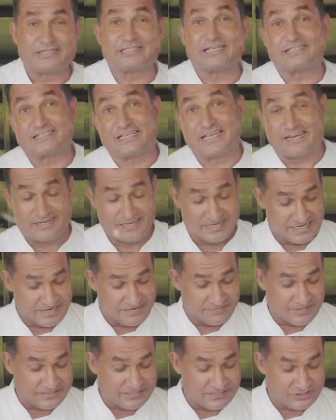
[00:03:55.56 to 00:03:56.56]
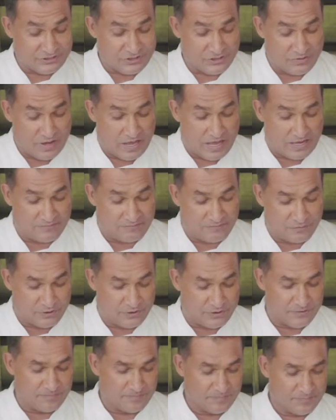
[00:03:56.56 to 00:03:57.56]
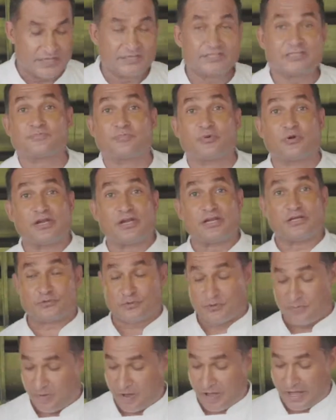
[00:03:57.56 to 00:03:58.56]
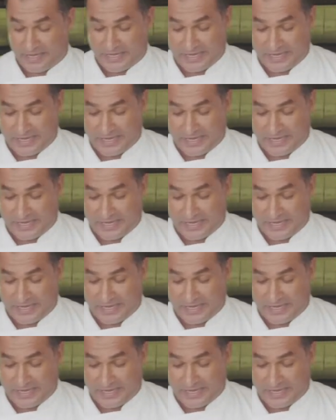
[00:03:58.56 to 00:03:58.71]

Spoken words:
as I said, if this is too hard for you, just put it into a pie